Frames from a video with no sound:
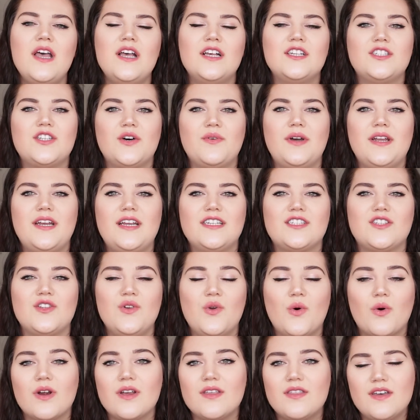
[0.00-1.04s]
So it is
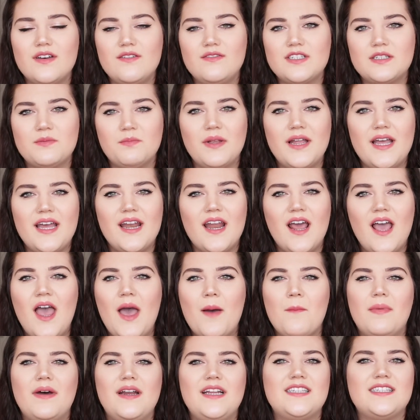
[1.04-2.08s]
north of Split,
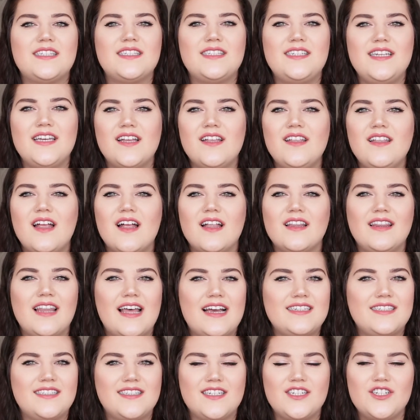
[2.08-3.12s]
but it's still
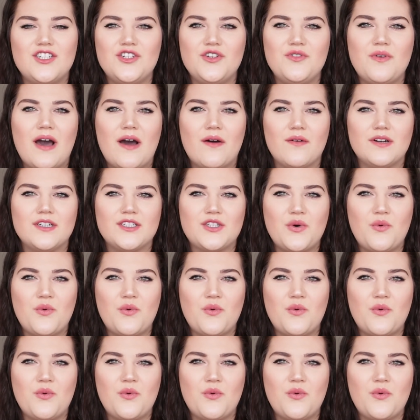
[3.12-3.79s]
less than 2 hours